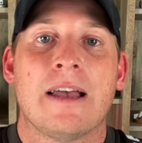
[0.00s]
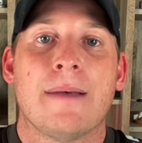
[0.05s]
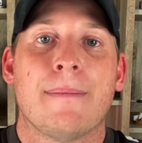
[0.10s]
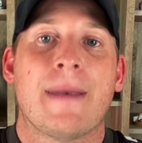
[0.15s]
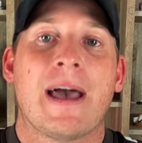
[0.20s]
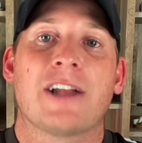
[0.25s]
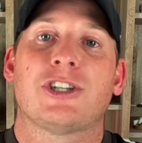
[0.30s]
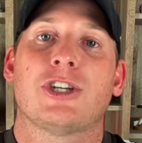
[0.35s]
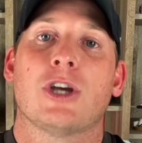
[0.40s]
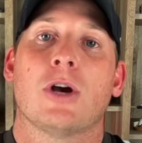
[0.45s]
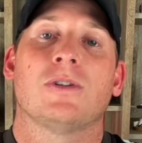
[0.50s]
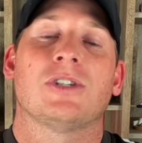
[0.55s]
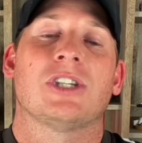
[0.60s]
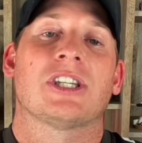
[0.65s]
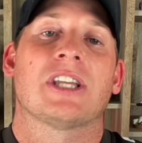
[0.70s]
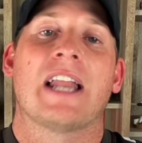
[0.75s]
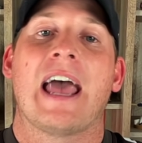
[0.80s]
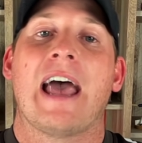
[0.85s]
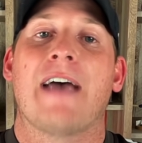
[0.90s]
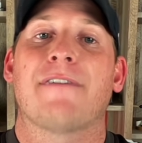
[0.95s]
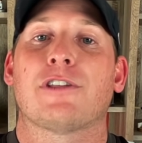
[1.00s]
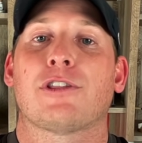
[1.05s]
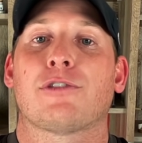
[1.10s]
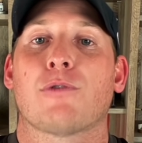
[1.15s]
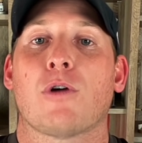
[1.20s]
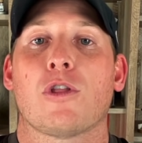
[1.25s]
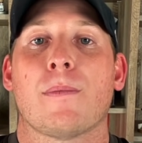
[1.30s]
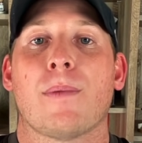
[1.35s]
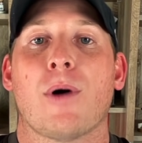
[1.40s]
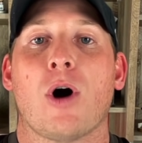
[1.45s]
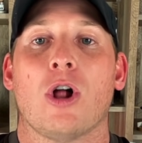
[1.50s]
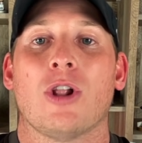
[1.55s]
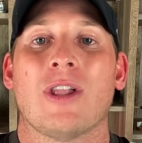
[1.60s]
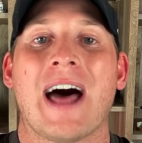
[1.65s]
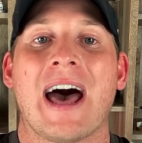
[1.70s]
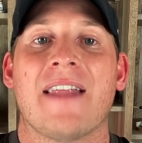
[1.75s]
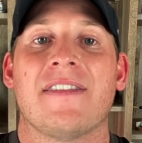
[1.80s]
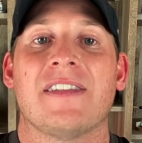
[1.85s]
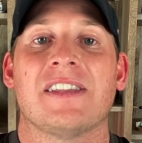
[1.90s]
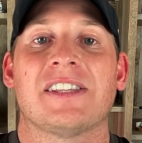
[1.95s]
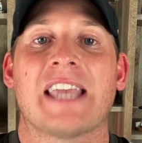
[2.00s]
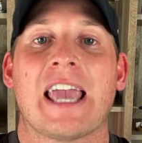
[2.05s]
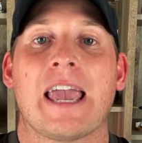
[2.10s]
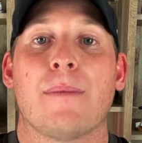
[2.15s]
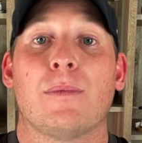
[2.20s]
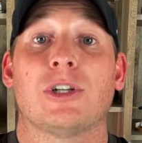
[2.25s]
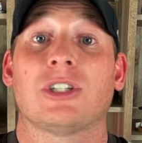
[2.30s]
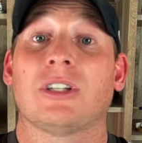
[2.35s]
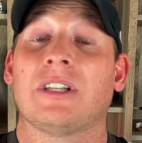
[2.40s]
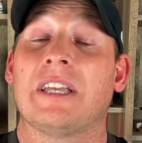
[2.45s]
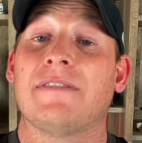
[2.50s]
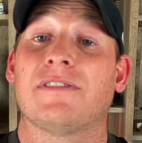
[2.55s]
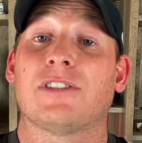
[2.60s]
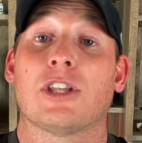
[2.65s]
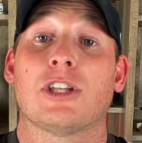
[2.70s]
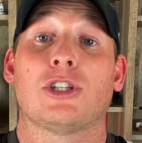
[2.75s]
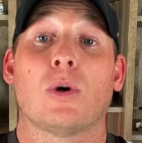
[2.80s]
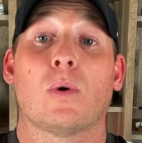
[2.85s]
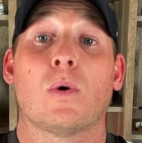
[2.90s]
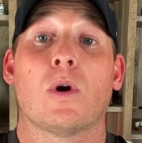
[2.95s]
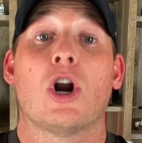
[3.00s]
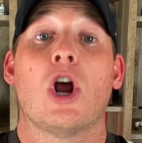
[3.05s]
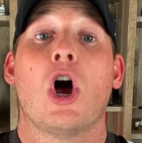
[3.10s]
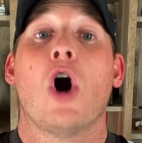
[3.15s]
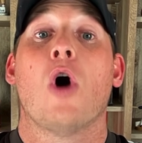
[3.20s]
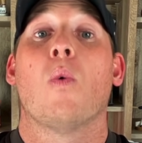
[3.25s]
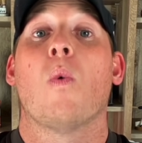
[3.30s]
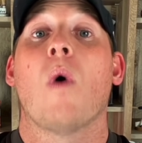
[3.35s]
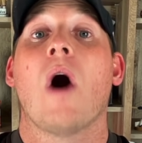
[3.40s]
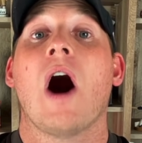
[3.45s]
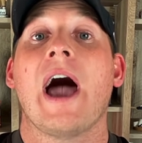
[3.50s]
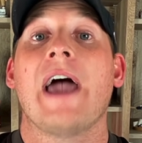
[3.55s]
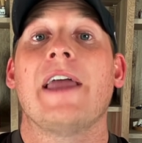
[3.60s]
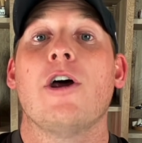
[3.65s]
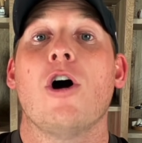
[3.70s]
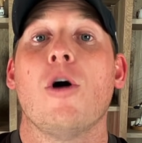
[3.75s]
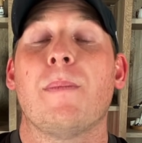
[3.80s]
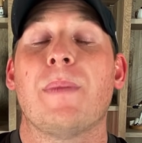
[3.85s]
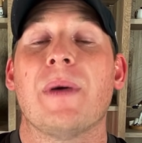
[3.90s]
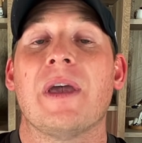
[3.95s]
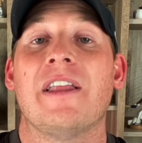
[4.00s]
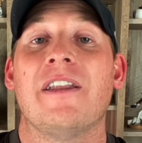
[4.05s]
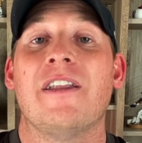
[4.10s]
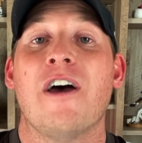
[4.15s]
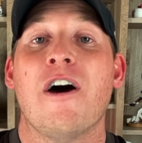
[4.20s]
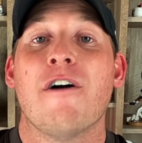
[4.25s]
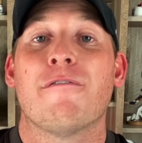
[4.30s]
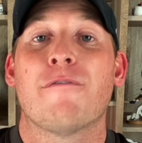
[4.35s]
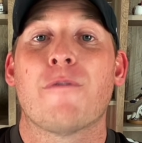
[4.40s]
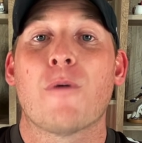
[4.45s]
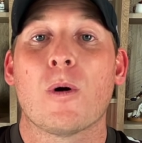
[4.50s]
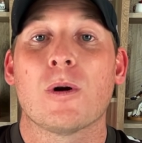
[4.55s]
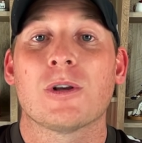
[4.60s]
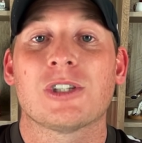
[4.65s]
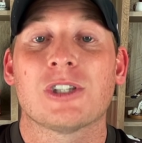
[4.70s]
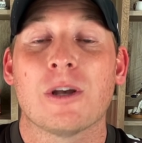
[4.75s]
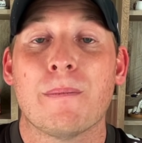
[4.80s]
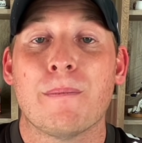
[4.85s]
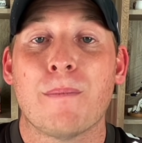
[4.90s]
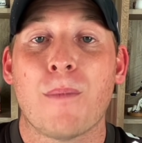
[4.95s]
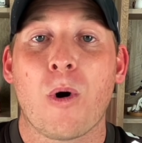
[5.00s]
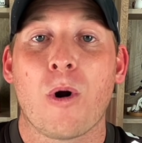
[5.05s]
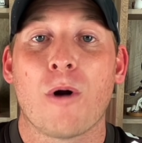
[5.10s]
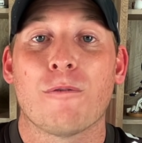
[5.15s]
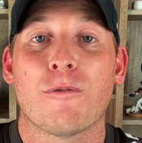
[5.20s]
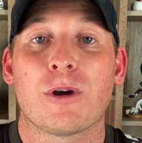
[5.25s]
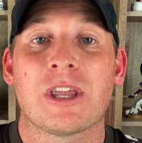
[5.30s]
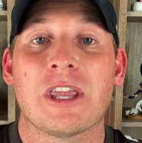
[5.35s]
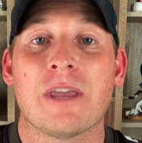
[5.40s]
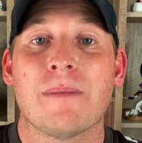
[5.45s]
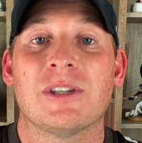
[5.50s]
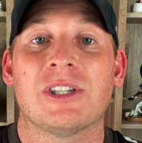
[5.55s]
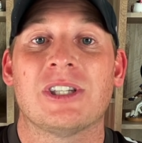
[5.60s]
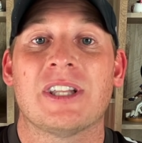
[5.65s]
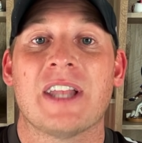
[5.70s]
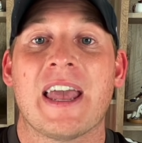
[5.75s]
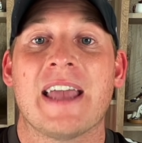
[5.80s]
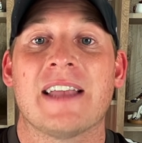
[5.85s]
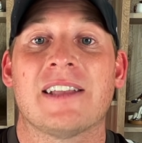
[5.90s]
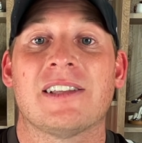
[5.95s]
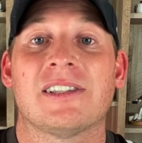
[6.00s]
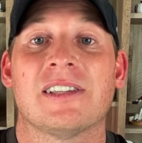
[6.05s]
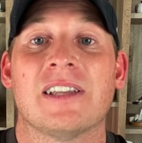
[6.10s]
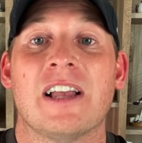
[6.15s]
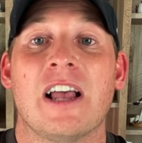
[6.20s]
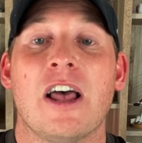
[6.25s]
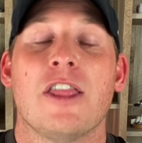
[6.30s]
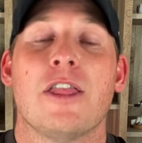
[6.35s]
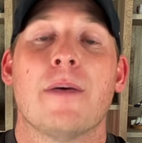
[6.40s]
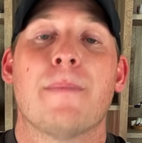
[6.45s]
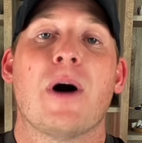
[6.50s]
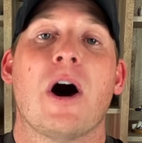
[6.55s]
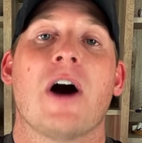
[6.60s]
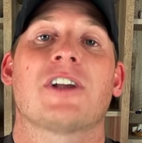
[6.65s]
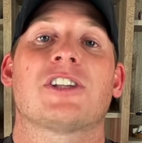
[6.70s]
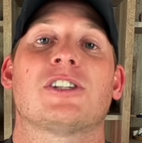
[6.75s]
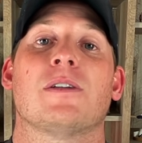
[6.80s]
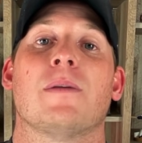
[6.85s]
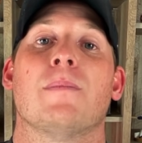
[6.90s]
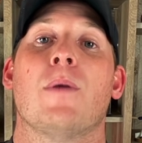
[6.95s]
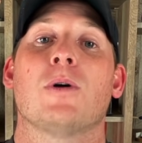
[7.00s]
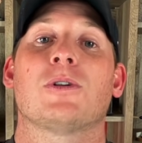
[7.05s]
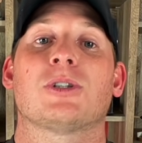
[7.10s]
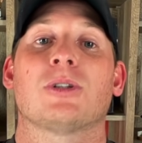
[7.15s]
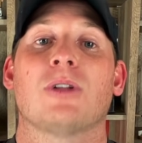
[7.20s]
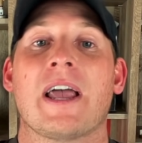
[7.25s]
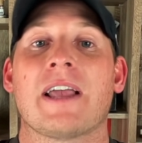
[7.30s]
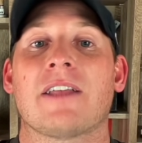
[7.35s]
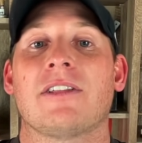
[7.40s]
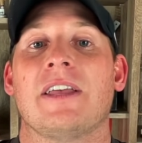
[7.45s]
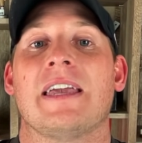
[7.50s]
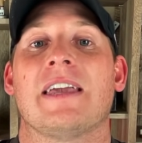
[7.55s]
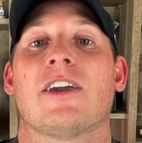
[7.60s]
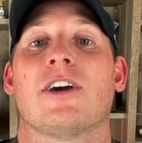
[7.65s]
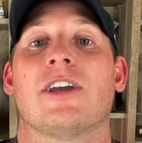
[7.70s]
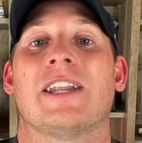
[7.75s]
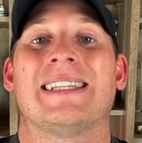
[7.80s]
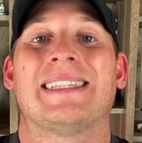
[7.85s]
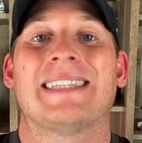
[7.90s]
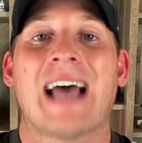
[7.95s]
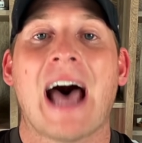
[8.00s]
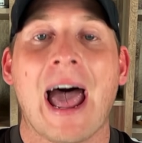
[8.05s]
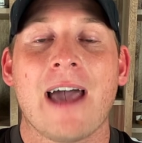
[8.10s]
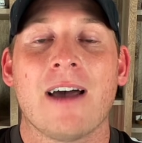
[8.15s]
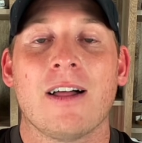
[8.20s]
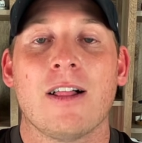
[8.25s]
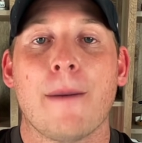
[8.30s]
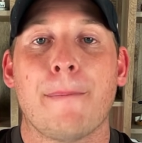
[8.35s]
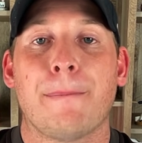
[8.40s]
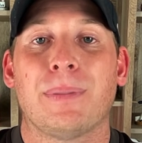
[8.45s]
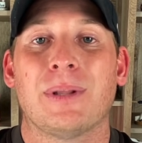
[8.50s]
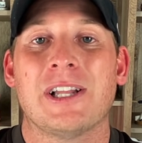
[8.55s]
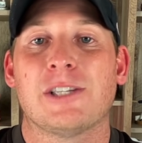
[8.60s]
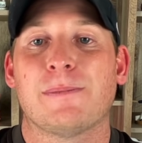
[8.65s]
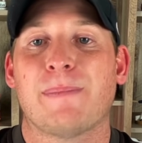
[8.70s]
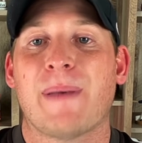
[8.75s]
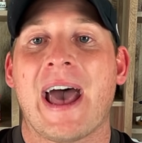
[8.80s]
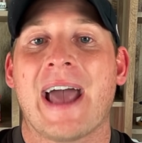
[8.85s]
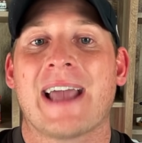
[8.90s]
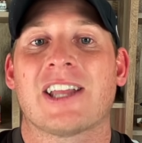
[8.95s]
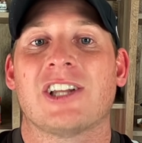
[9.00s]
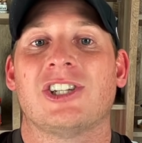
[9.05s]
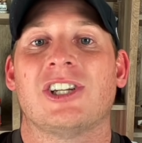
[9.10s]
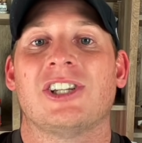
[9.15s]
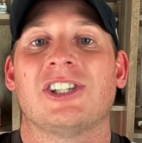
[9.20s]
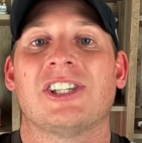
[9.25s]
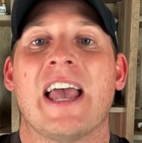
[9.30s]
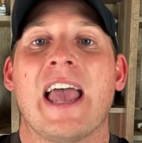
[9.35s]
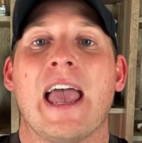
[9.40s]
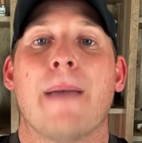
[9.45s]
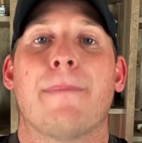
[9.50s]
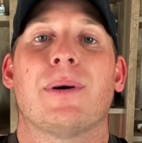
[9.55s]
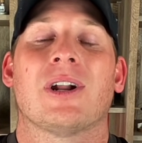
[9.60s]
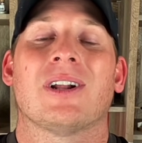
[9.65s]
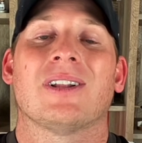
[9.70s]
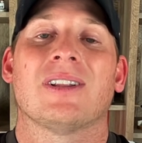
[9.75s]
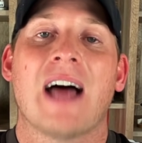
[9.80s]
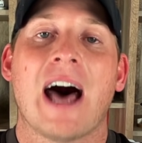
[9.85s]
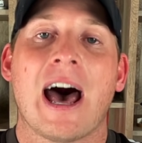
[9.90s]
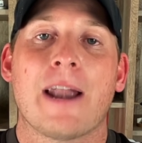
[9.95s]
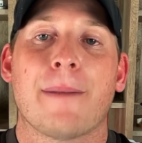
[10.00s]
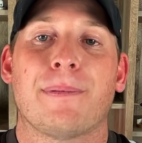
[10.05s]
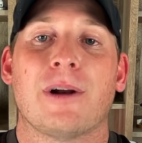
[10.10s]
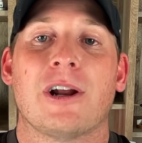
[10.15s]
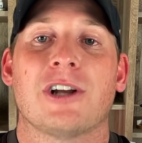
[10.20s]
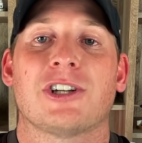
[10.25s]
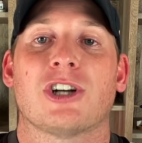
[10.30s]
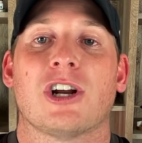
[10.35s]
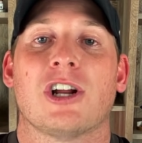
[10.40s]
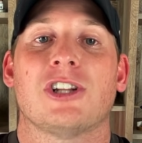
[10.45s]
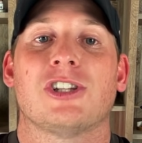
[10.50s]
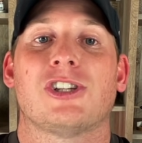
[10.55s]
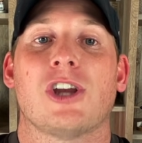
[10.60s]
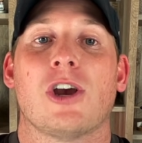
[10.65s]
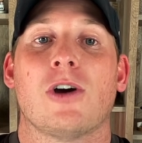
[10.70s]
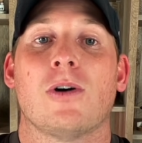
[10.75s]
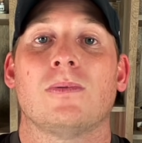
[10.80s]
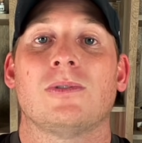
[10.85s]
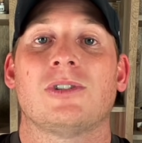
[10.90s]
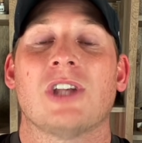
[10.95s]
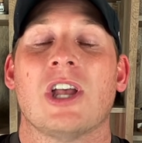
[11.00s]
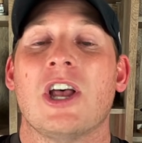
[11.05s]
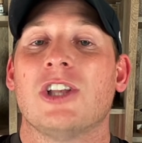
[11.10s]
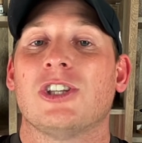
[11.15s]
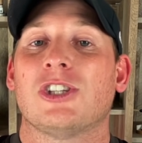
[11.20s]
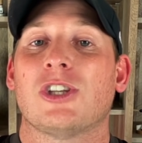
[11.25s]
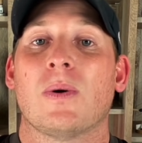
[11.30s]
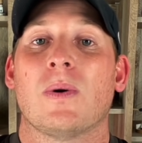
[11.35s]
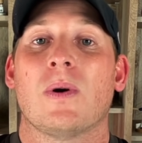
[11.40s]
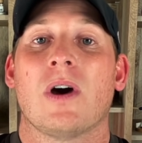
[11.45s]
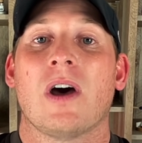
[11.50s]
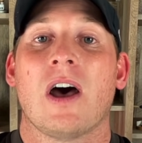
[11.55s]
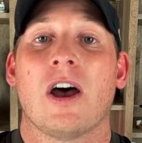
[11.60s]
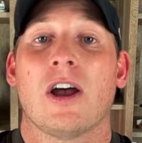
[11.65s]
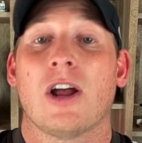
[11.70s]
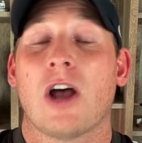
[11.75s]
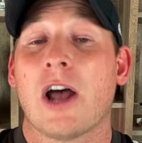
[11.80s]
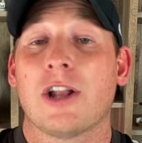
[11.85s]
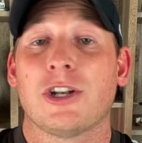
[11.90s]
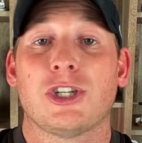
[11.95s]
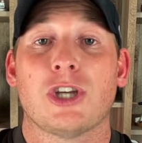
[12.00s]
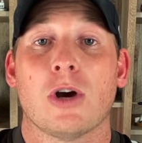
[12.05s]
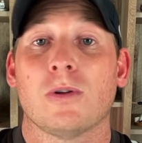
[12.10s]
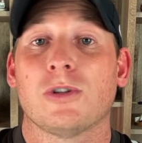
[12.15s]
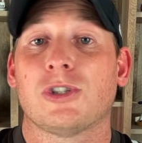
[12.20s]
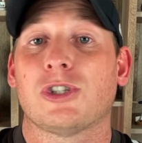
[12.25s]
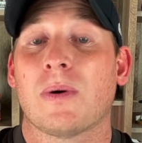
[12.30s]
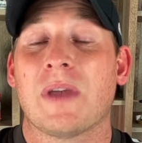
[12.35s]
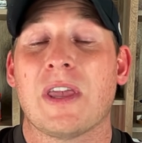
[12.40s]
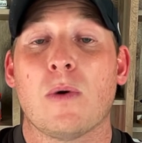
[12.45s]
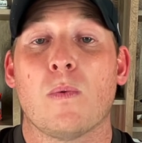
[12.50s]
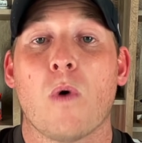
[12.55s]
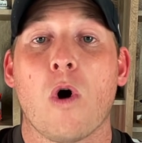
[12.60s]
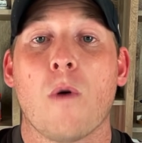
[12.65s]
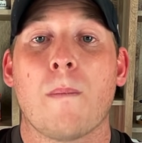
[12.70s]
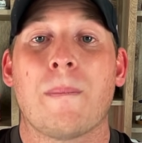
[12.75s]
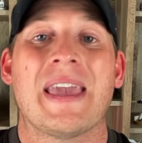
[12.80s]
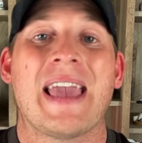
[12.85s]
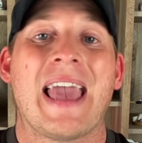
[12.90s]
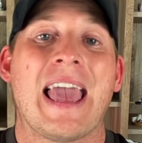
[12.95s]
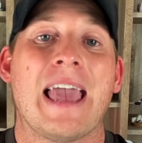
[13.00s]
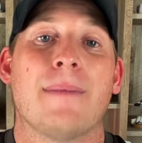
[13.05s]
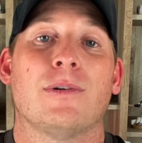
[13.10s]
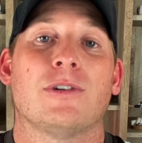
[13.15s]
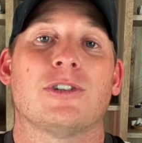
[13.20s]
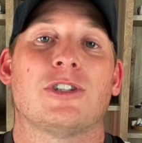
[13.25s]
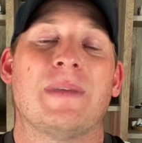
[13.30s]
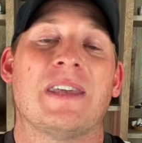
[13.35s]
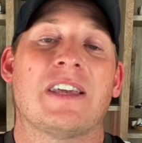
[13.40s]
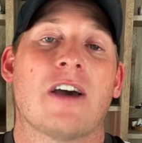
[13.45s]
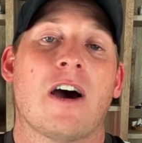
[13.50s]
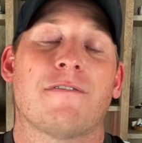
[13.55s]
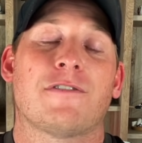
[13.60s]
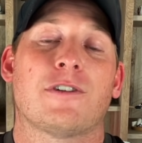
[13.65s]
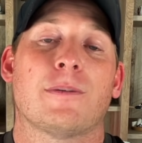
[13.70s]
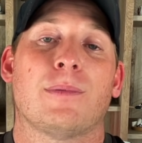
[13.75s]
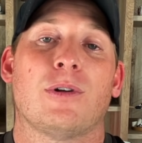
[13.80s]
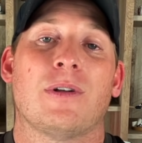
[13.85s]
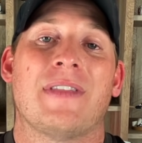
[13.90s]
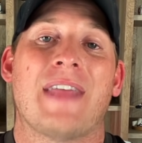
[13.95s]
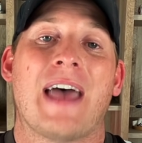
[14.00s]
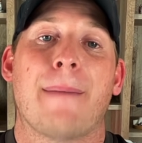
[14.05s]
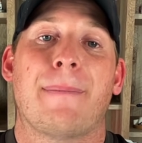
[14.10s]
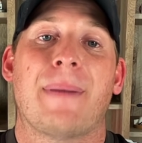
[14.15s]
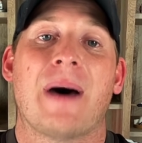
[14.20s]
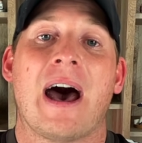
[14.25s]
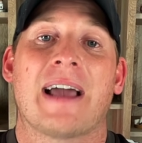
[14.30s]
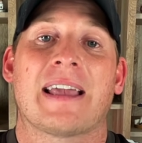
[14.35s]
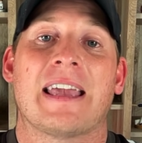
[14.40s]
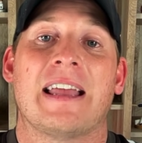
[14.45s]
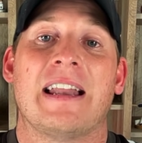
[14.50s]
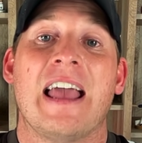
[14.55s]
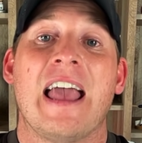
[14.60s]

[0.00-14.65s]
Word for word: Mac Jones is going to have to throw the ball a lot in this game, which leaves the door wide open for some more rookie mistakes. The Bucks most likely going to dial up blitz packages and put a lot of pressure on Jones, so uh, on Jones, so he won't be able to be comfortable in that pocket